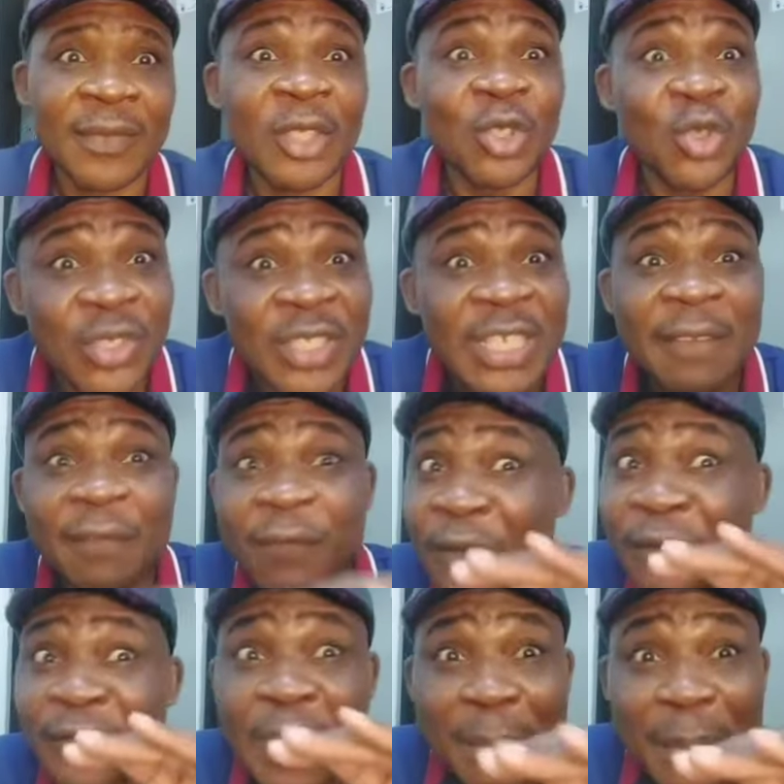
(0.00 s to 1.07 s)
You see that
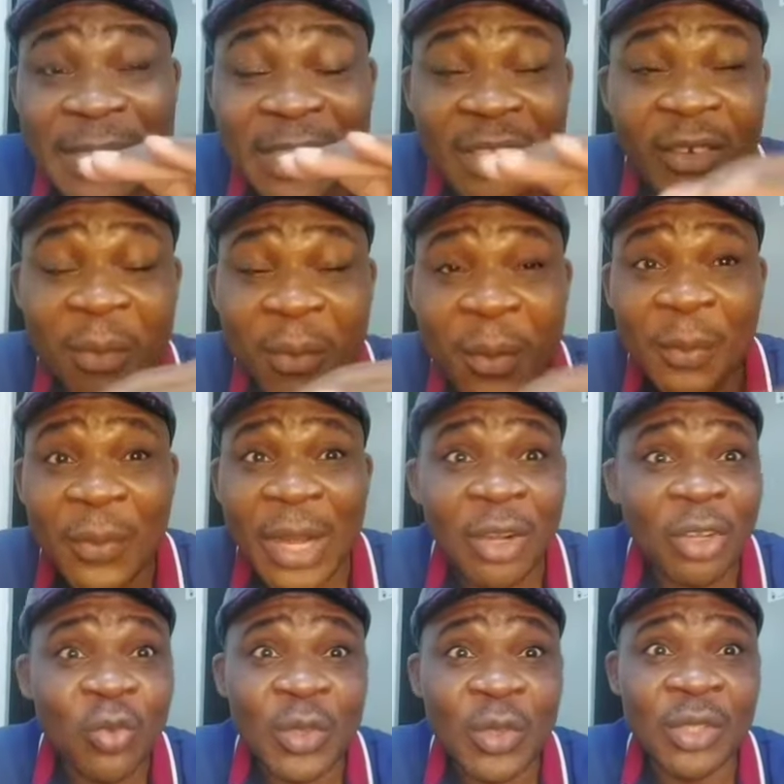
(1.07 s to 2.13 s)
50% of the people are
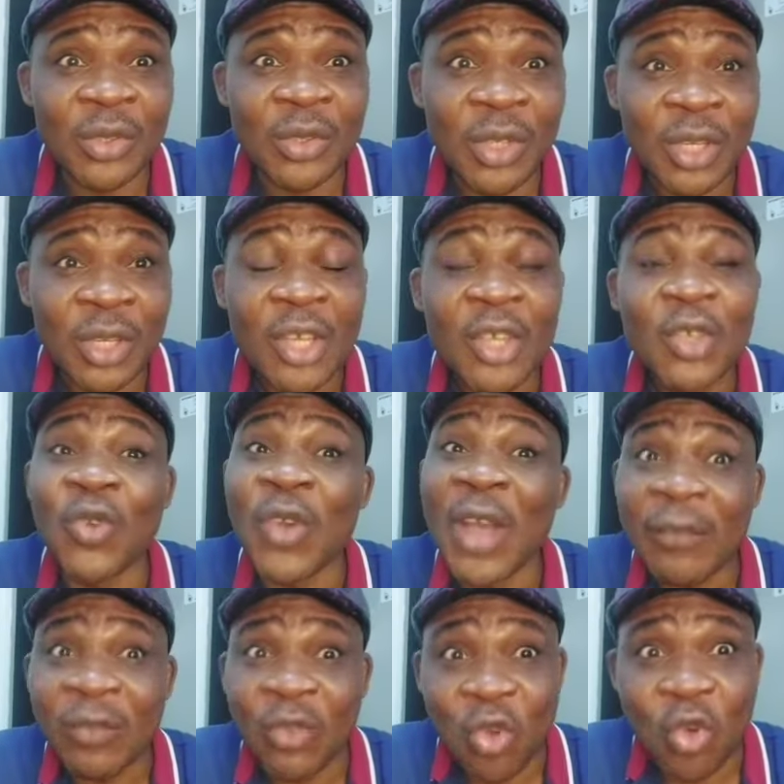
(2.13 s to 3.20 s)
not with you. You
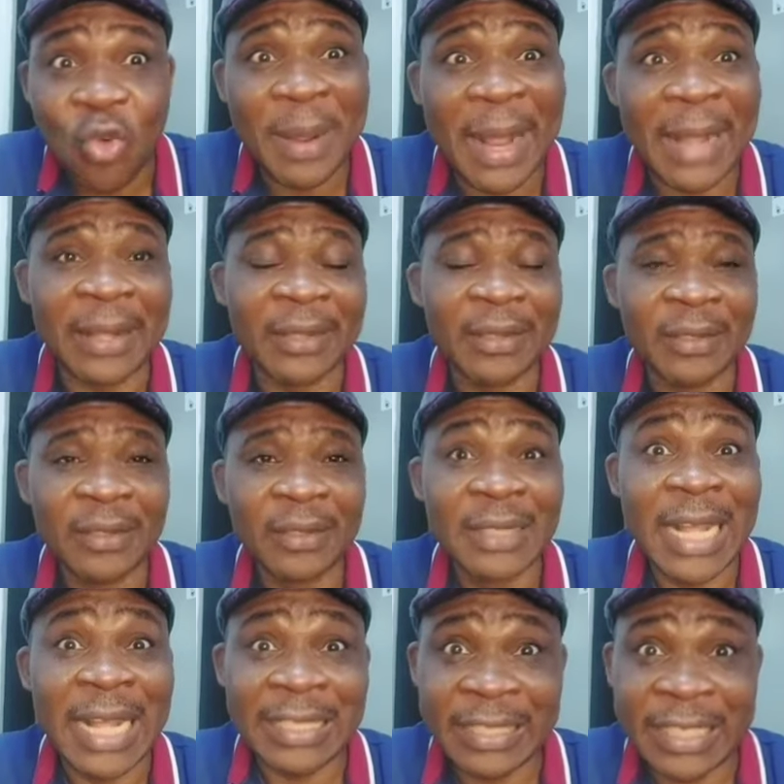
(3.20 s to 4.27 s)
have to go back
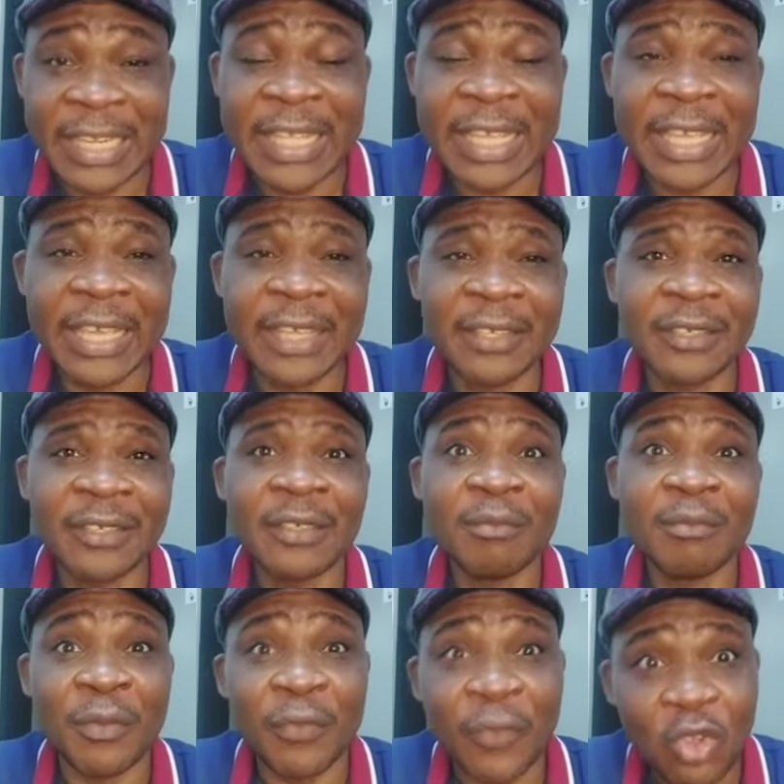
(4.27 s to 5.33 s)
and think again
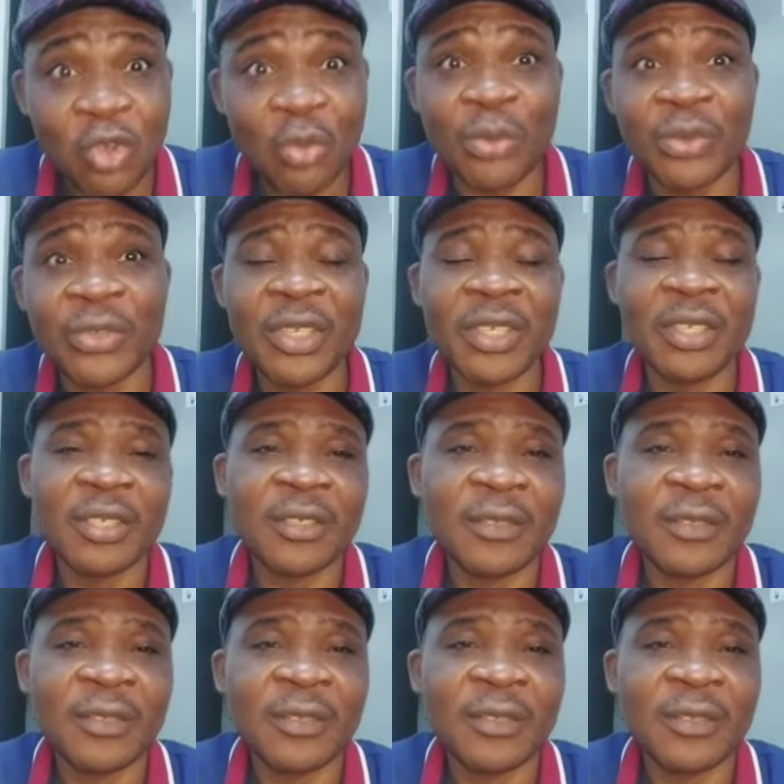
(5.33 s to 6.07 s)
before you proceed.